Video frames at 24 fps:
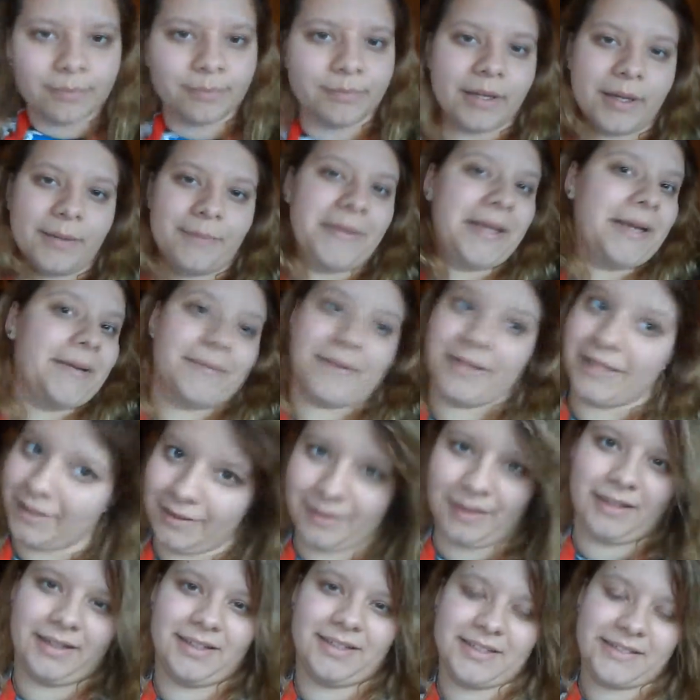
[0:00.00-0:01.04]
but maybe
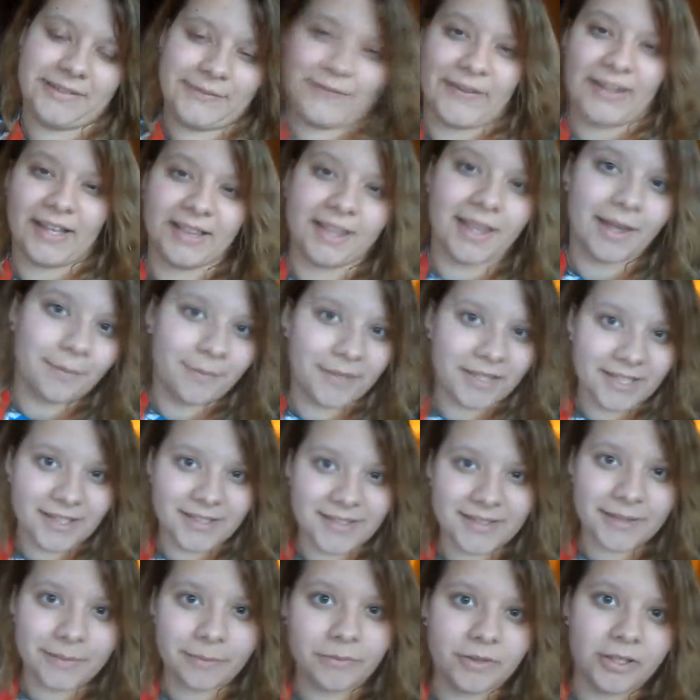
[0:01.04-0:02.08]
I just think that
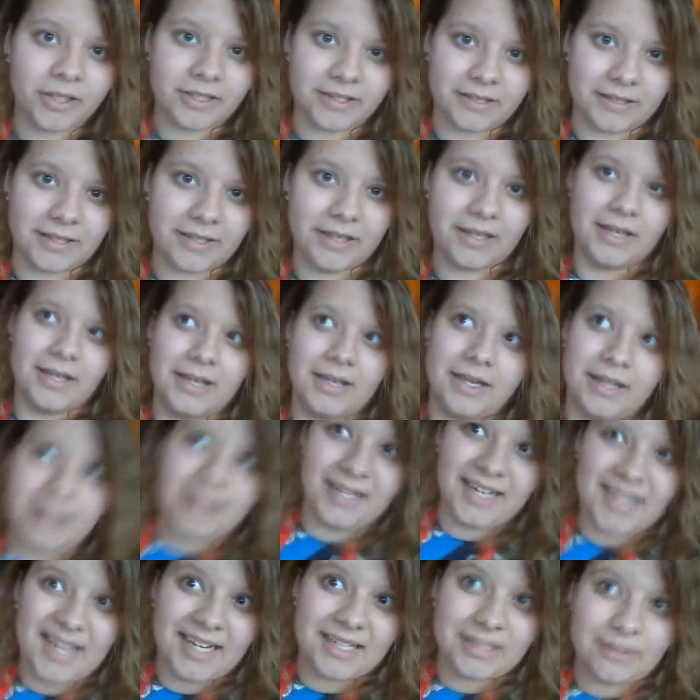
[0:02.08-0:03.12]
because I'm not
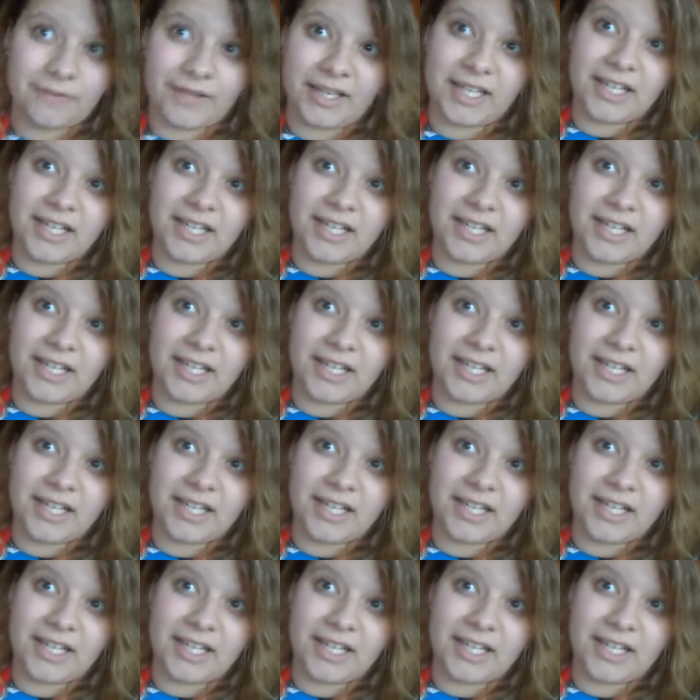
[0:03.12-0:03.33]
a native